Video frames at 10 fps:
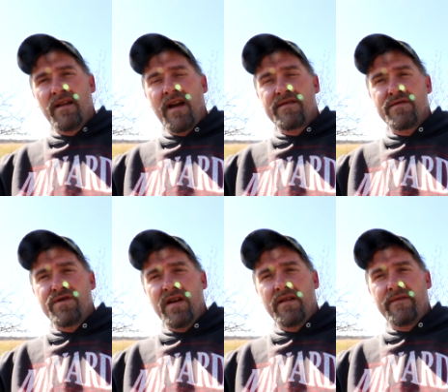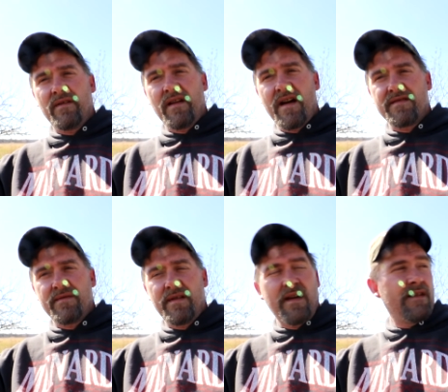catch the chicken for the last
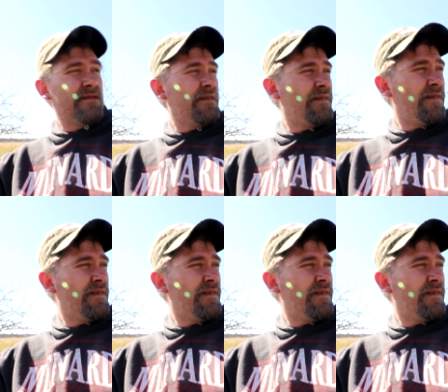3 days.